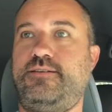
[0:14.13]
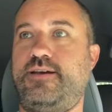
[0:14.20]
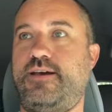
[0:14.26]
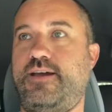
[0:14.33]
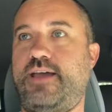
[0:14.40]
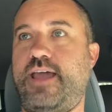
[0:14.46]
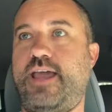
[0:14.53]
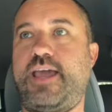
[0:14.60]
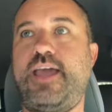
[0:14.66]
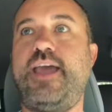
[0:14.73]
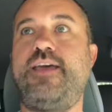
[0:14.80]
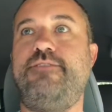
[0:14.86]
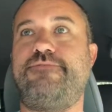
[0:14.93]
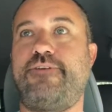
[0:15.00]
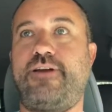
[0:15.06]

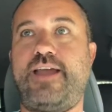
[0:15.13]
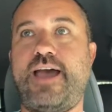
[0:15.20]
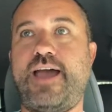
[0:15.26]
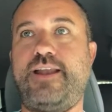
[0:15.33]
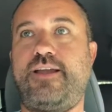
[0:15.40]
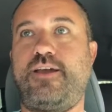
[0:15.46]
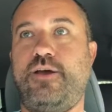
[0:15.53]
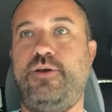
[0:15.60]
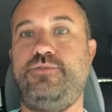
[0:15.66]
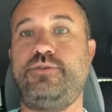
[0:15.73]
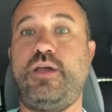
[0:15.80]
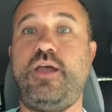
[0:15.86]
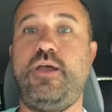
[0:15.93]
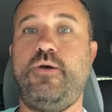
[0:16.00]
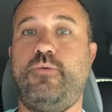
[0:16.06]
aka the Forgotten
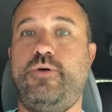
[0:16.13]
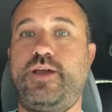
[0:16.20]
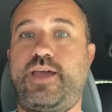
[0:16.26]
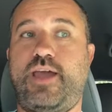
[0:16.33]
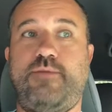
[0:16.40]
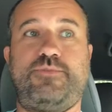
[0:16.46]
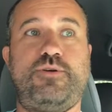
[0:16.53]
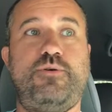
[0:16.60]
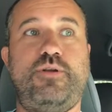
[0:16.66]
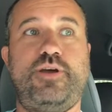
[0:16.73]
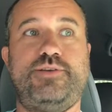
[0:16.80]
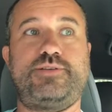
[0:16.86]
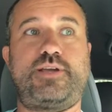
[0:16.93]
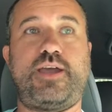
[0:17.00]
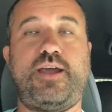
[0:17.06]
Coast, we came through it
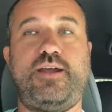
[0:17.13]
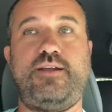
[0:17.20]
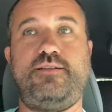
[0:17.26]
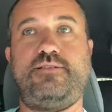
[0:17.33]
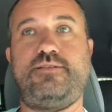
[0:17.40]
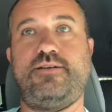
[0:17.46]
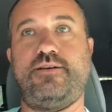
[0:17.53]
unscathed.